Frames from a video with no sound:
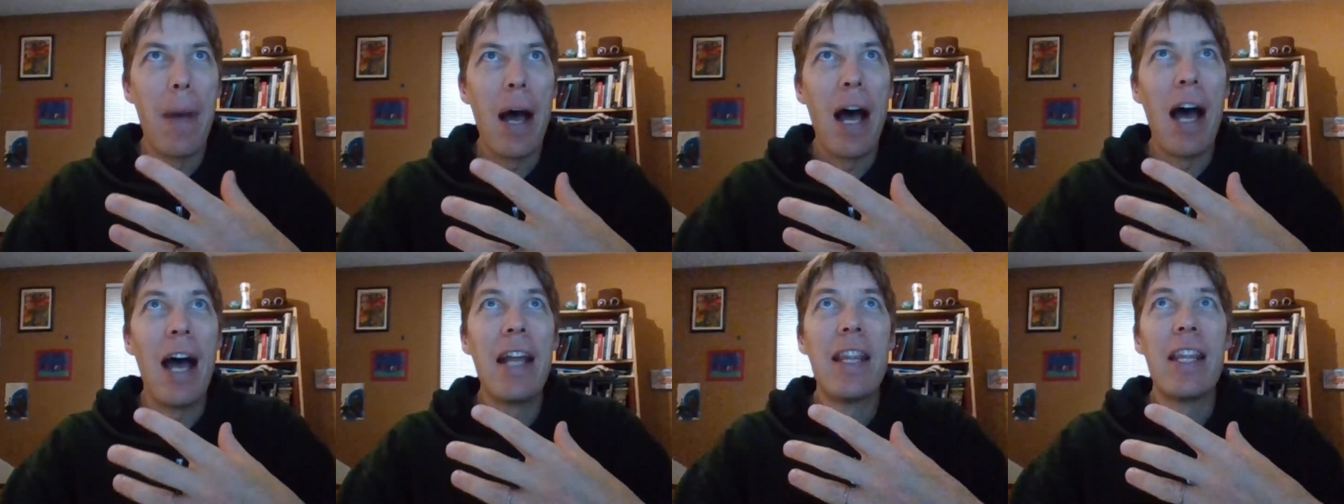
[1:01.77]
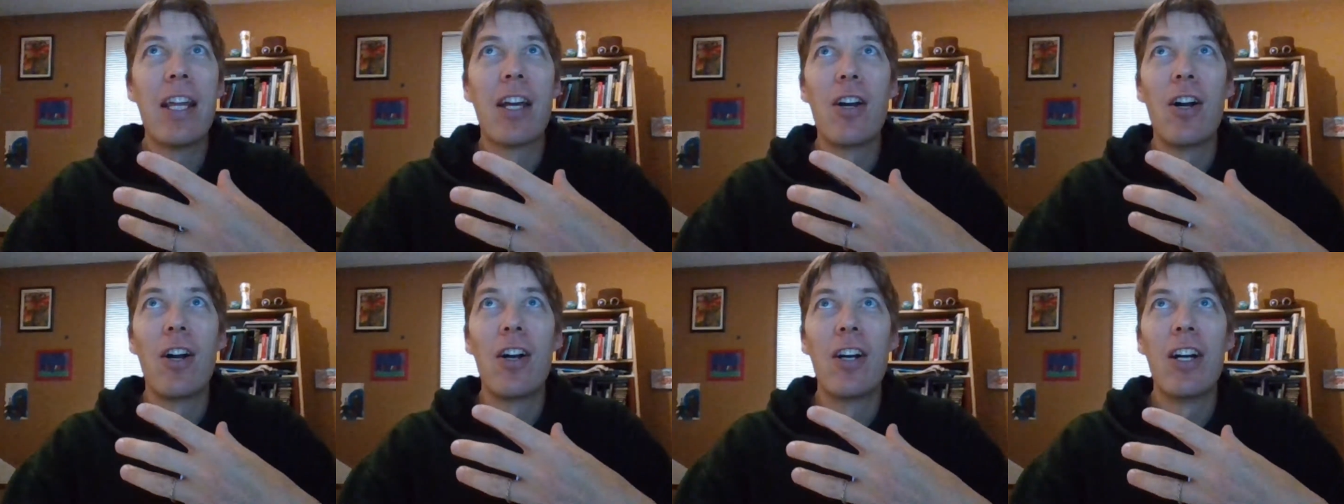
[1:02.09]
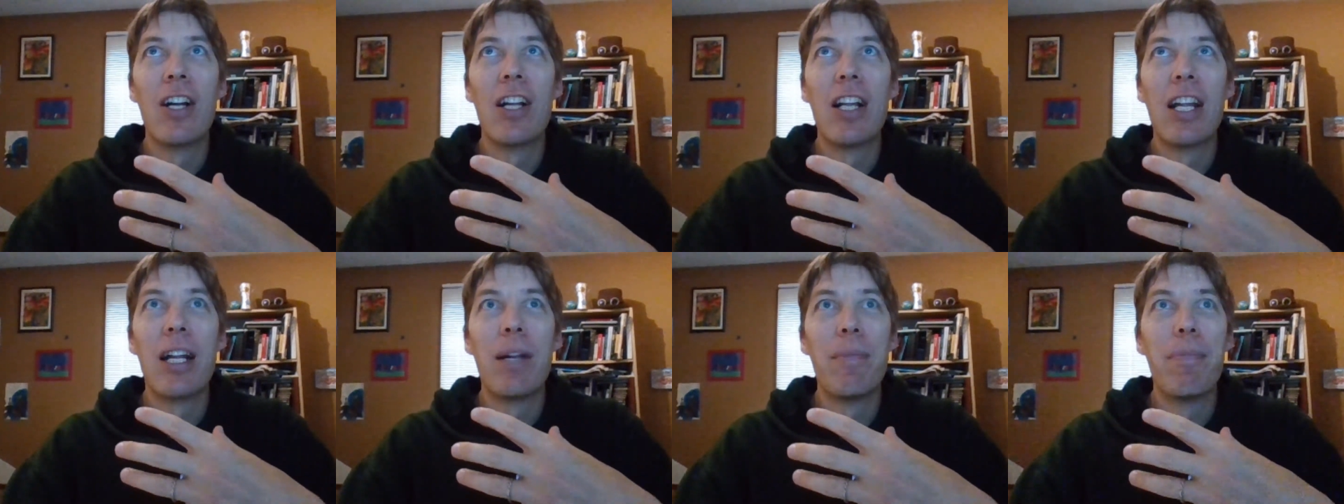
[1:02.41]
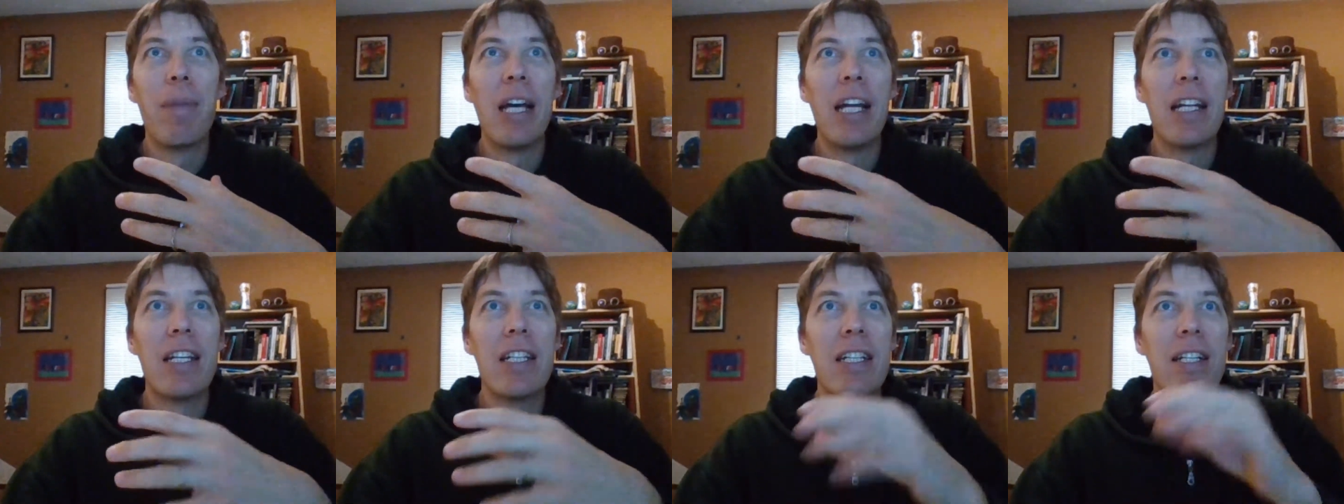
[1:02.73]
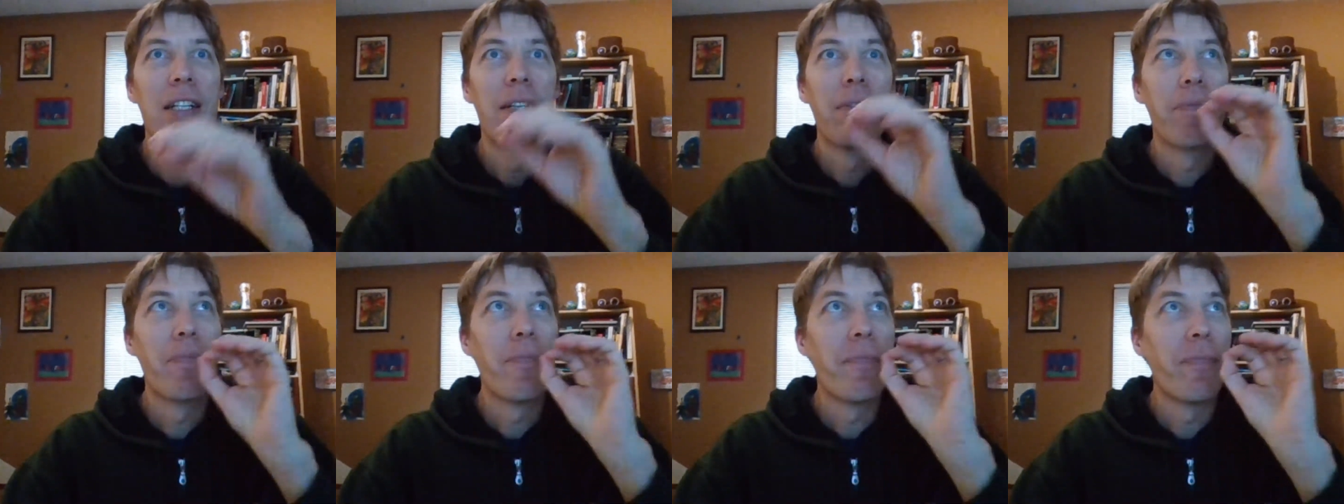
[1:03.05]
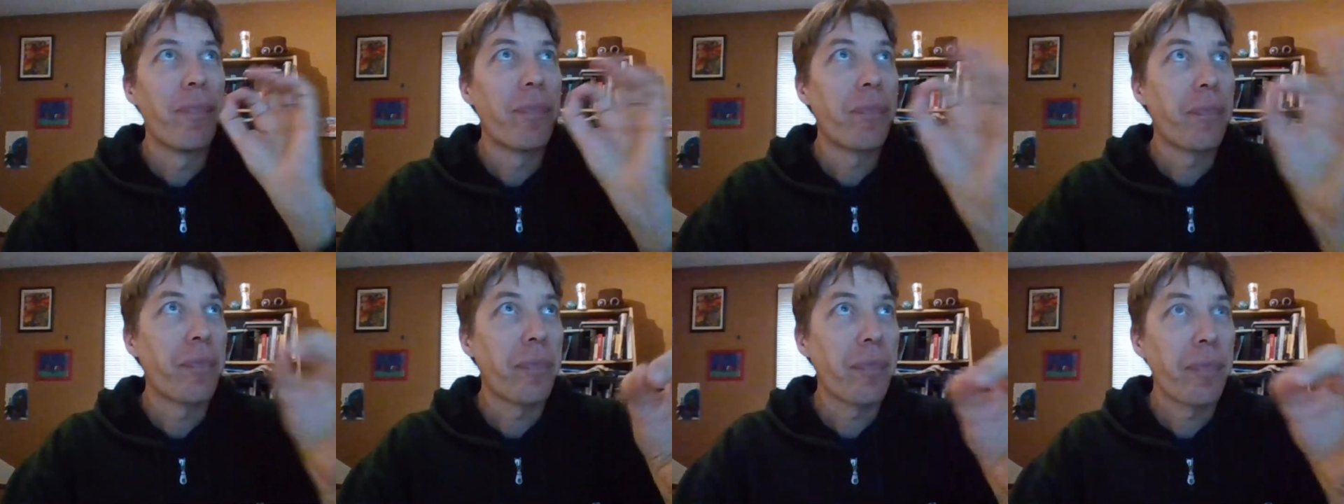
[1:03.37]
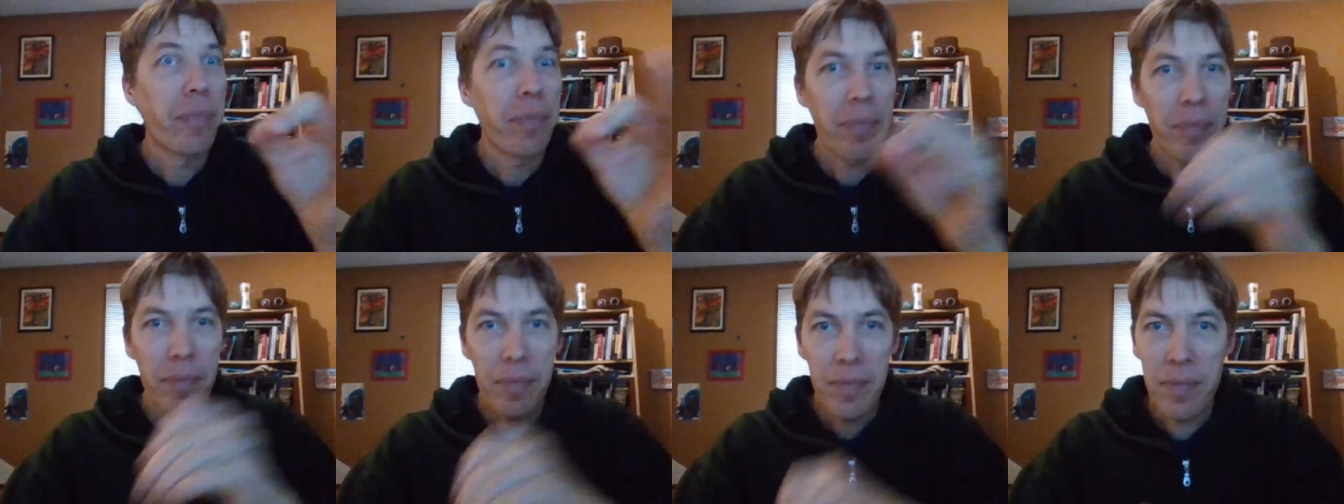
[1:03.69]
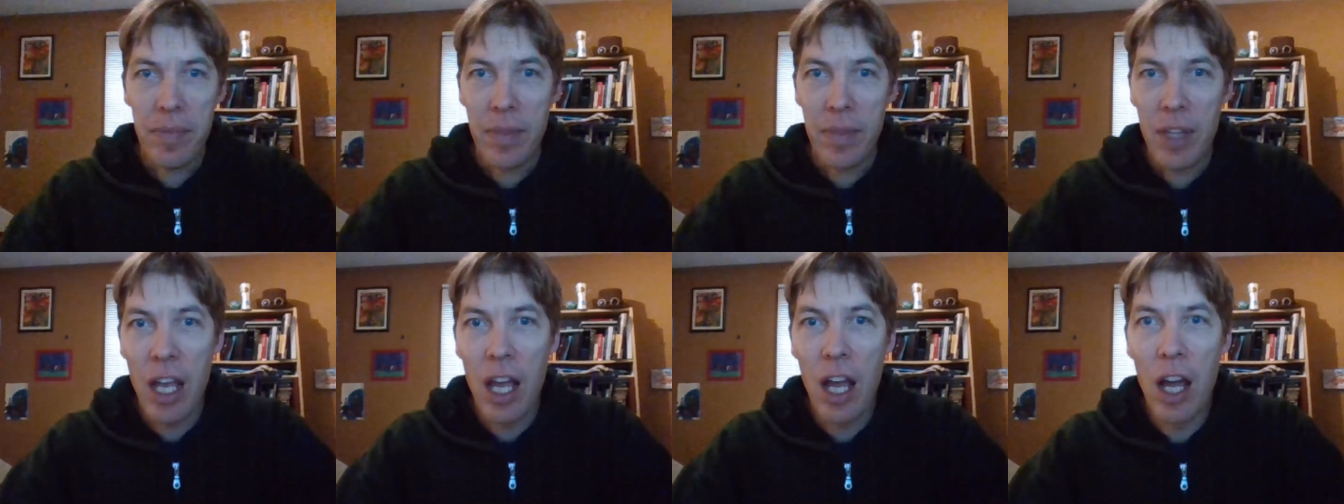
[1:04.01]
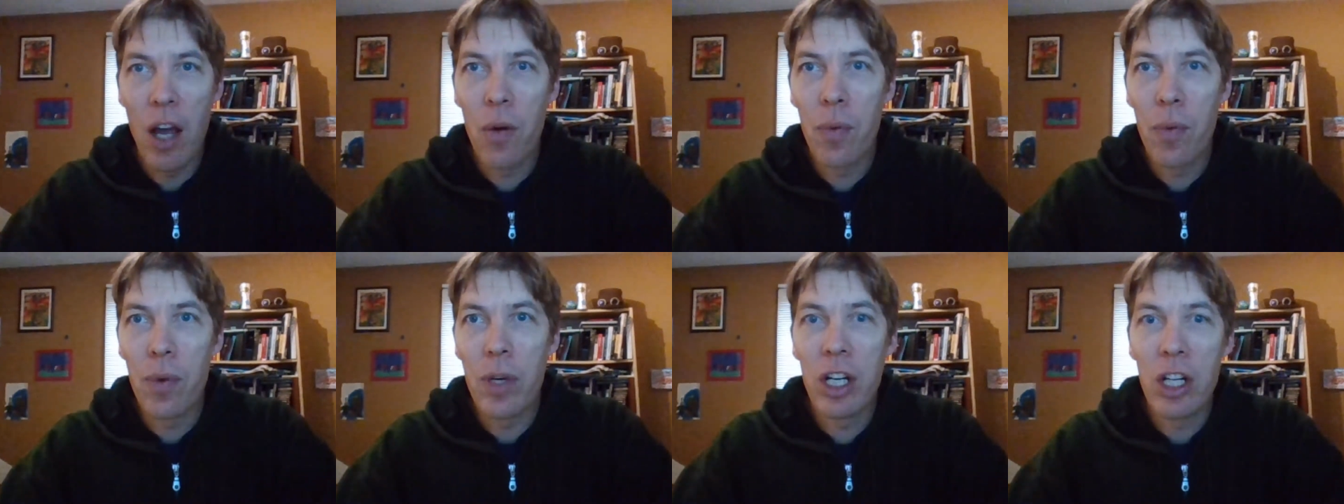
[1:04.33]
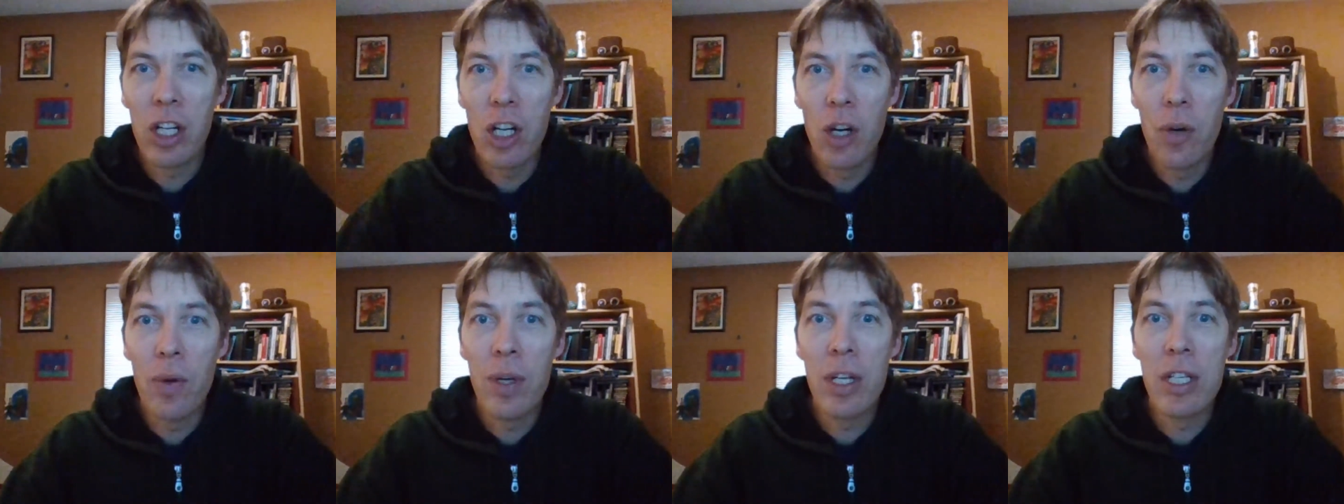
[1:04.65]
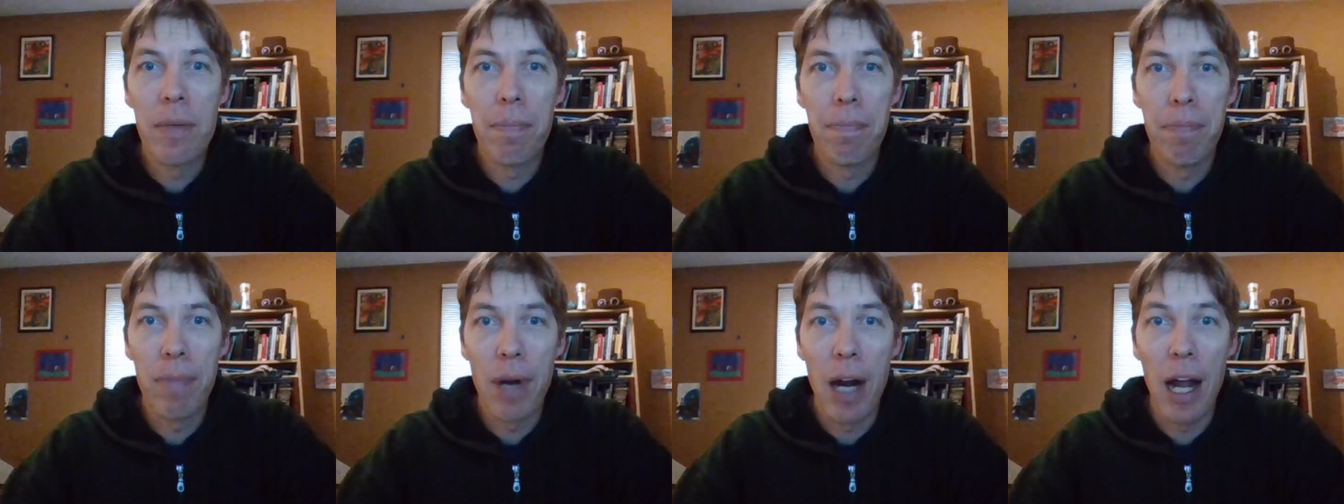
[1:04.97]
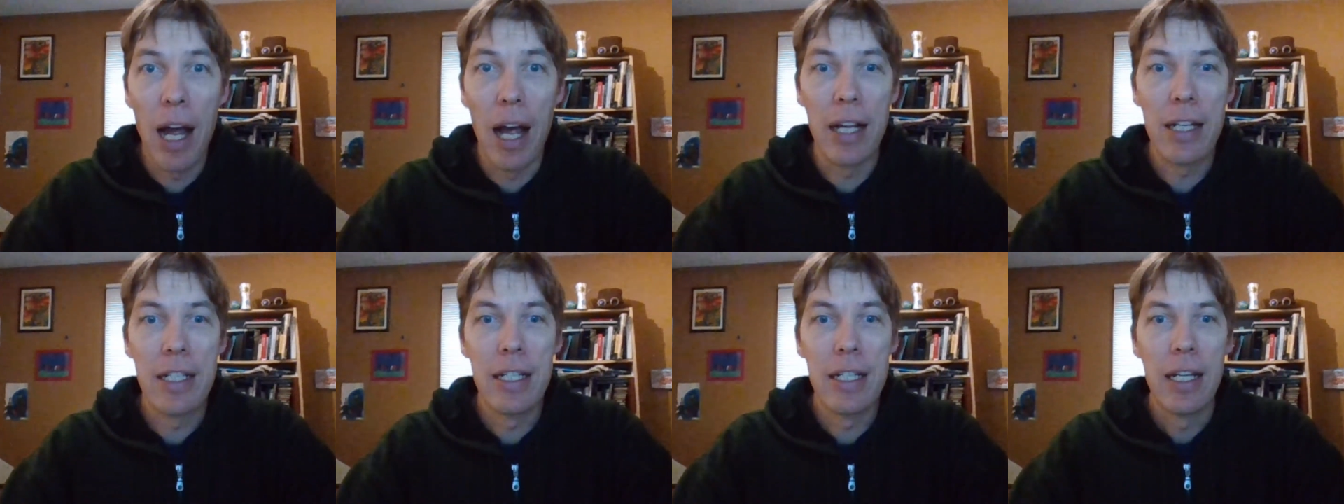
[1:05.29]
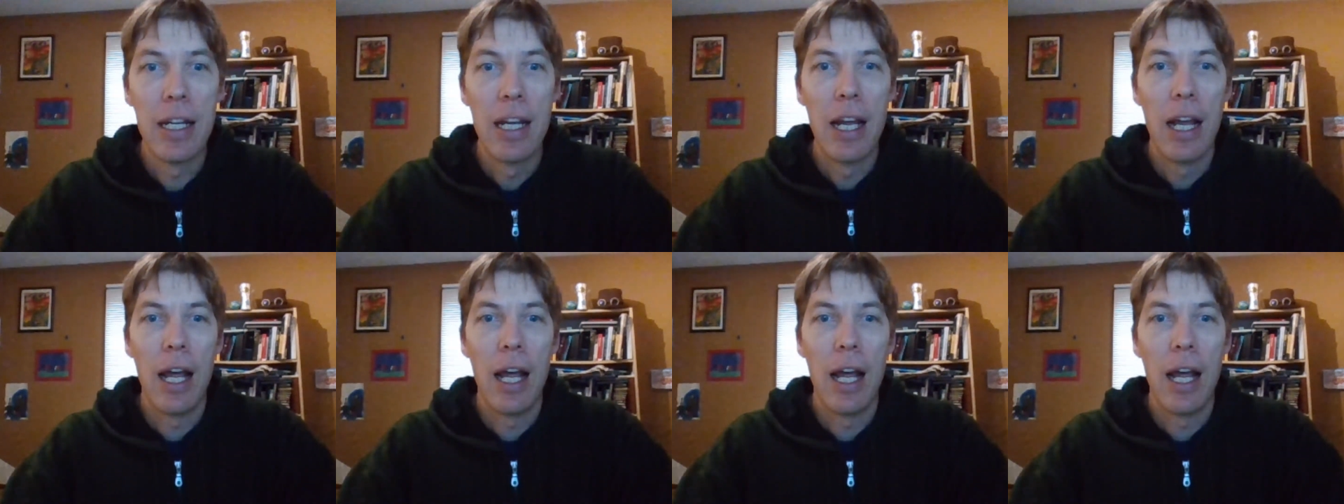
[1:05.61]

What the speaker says: behind the curtain a little bit. We're going to go into Praat,